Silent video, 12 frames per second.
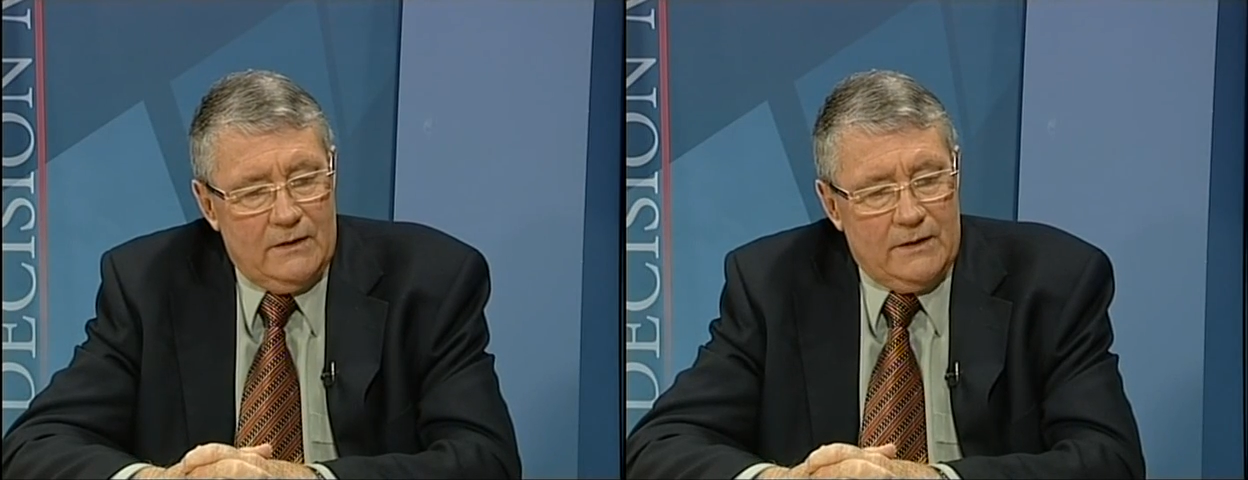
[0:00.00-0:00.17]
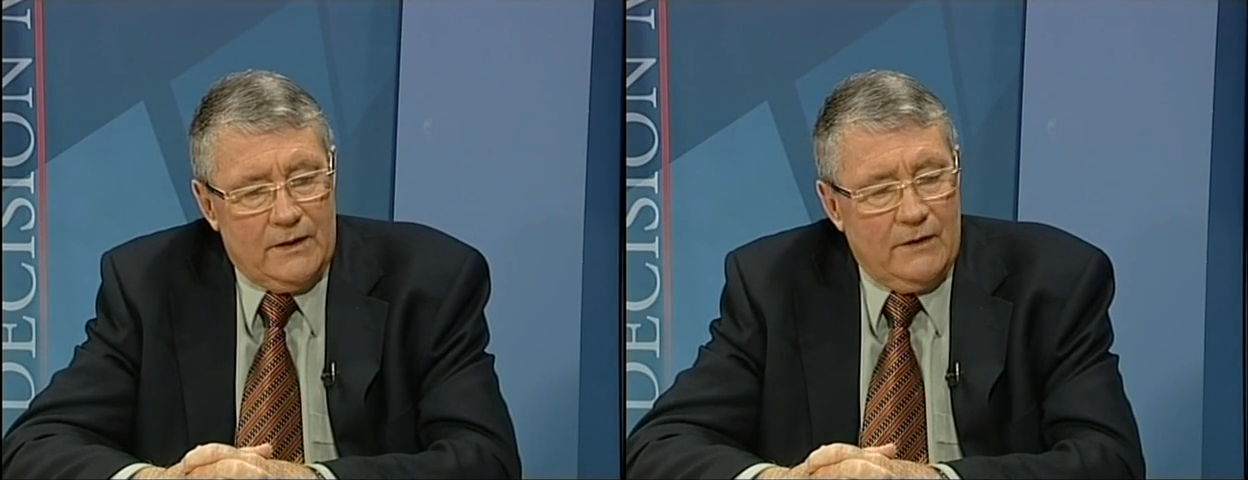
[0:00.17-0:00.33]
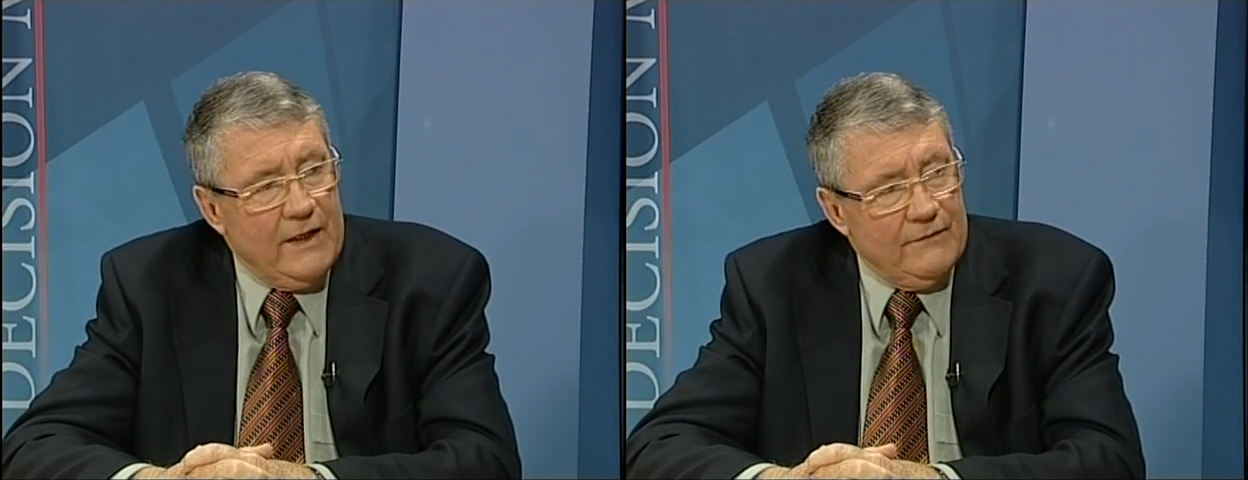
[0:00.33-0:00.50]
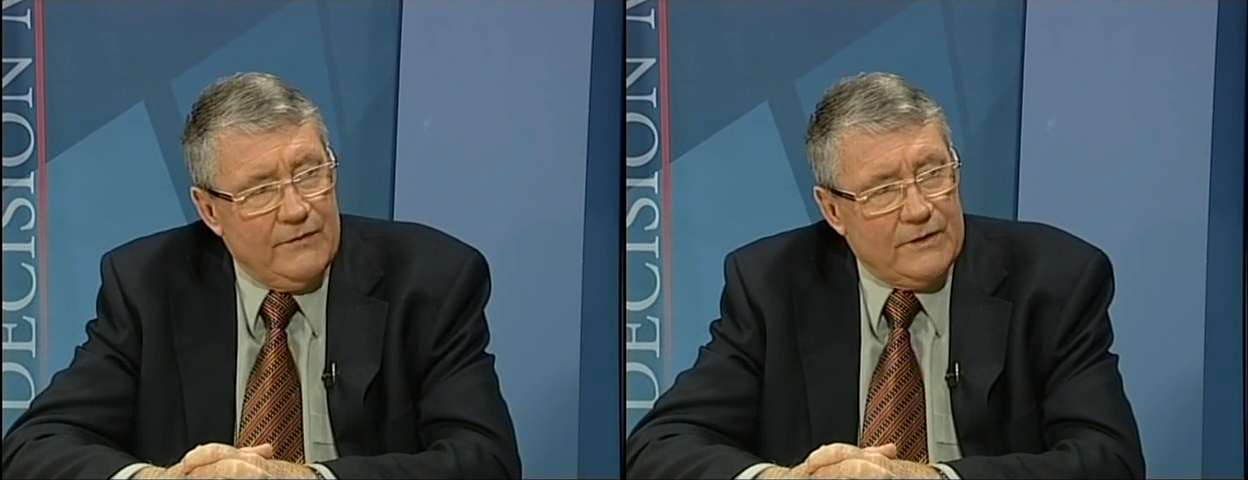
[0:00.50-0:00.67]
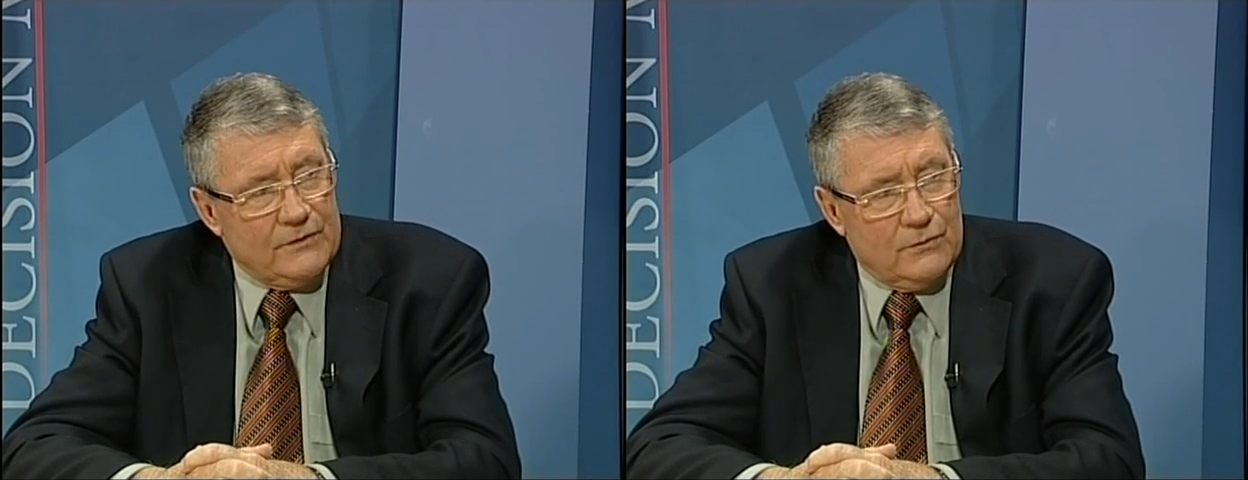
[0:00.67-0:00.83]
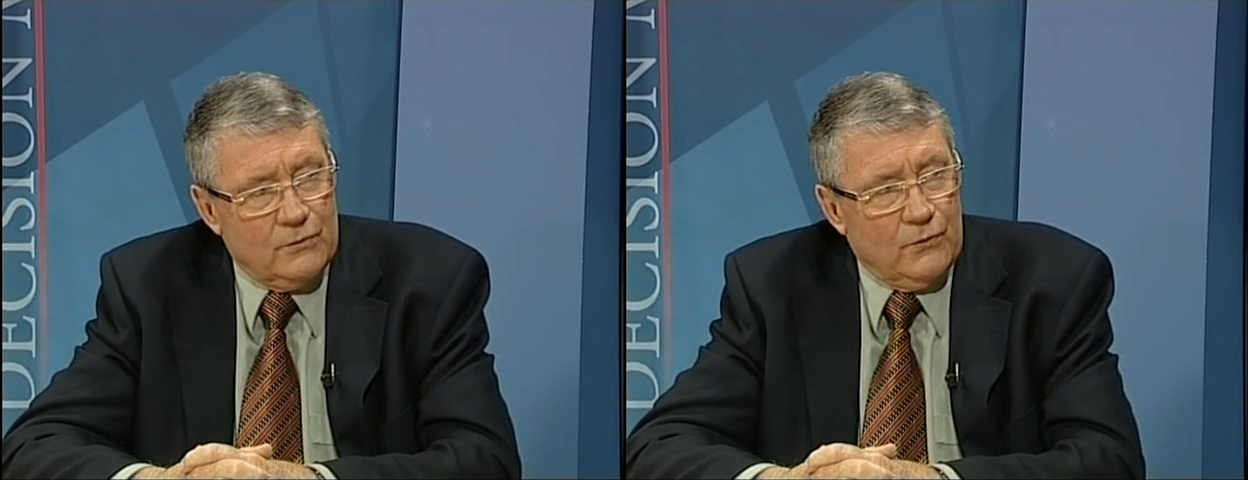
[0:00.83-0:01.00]
and I have
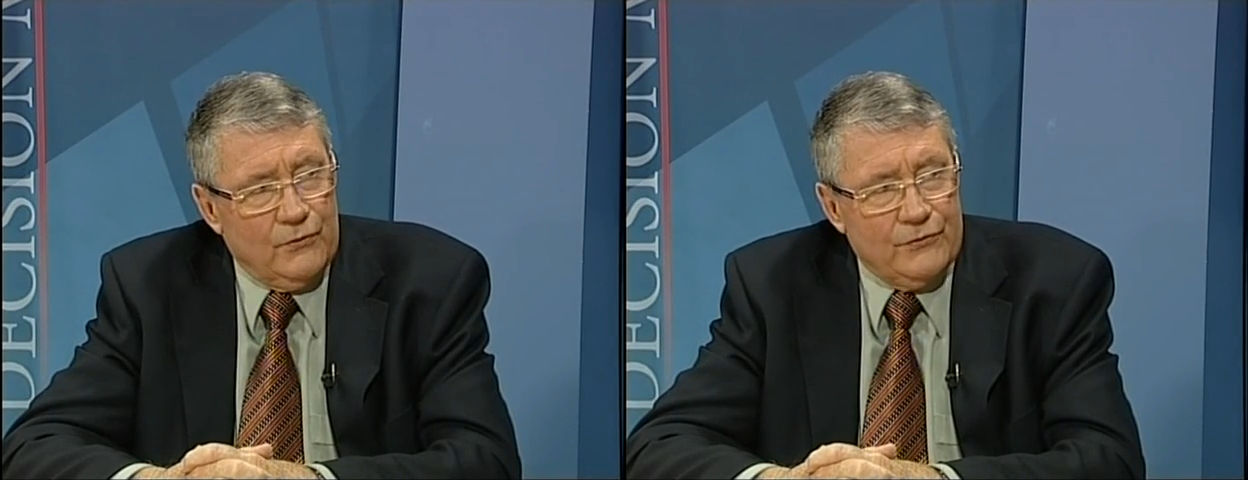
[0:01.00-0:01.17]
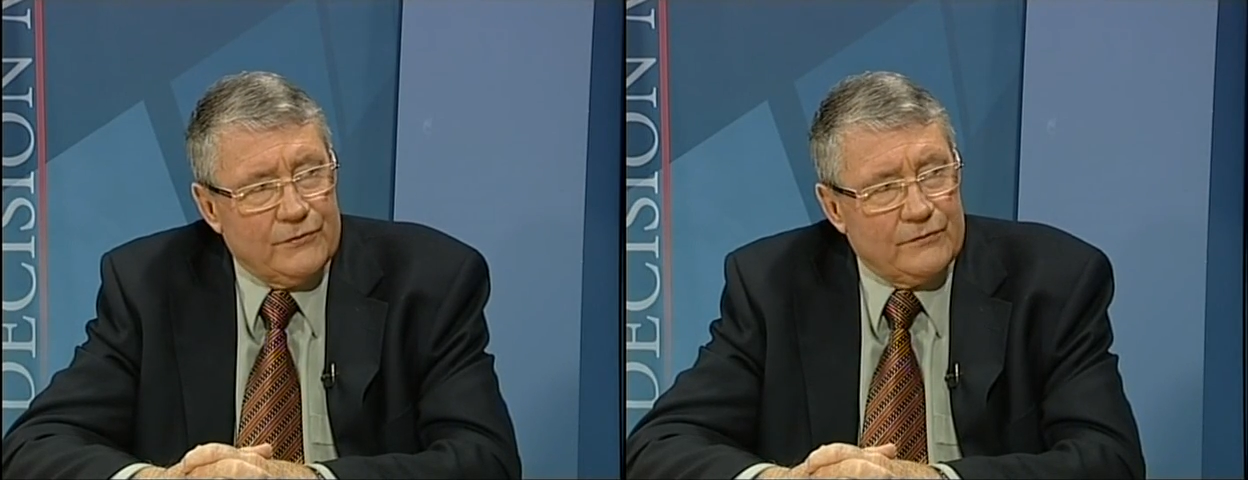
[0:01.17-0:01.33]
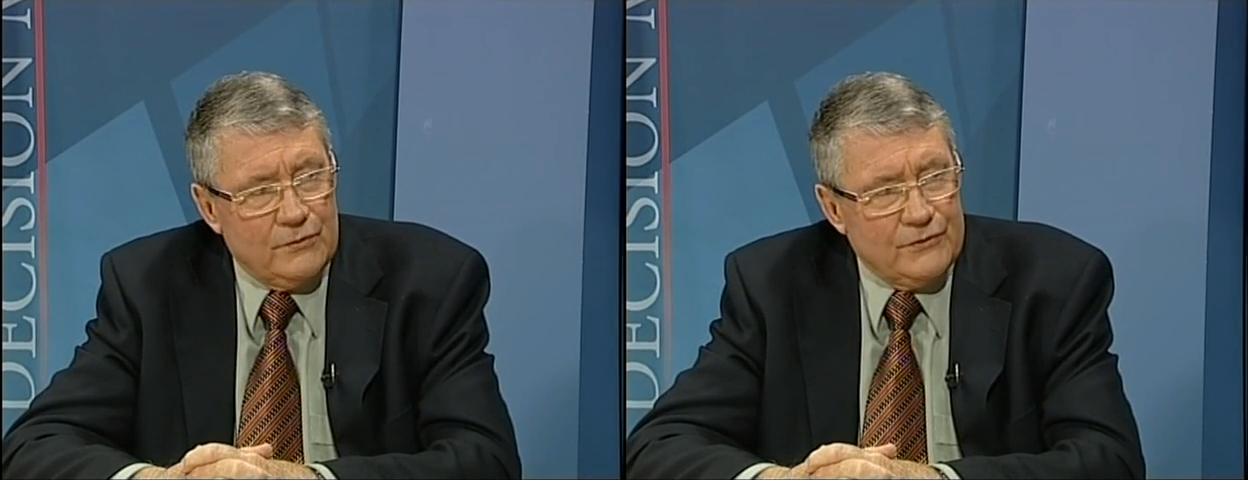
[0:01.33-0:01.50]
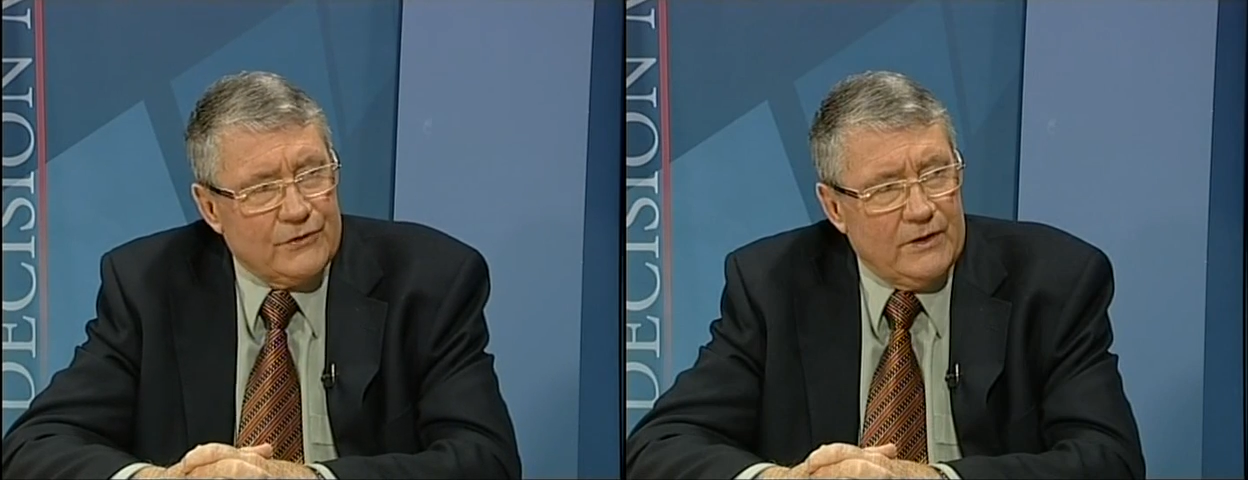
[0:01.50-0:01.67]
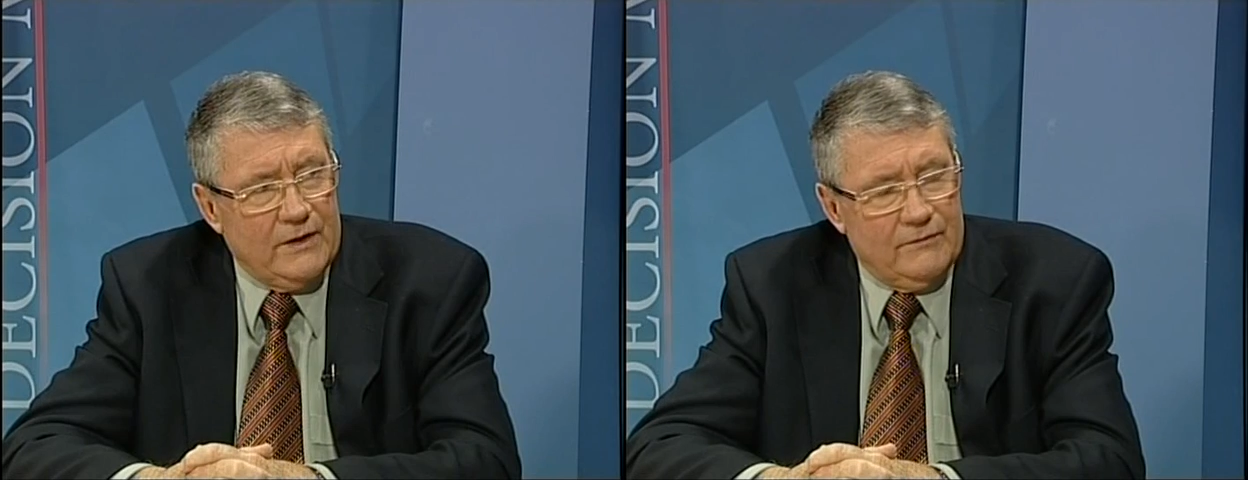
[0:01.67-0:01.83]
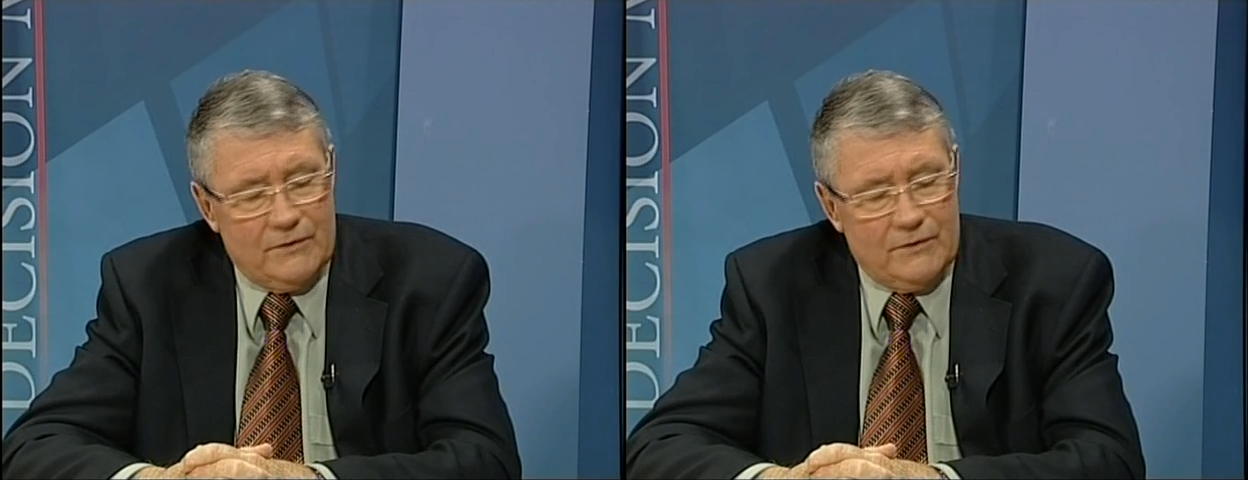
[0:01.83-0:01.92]
had calls, of course I have,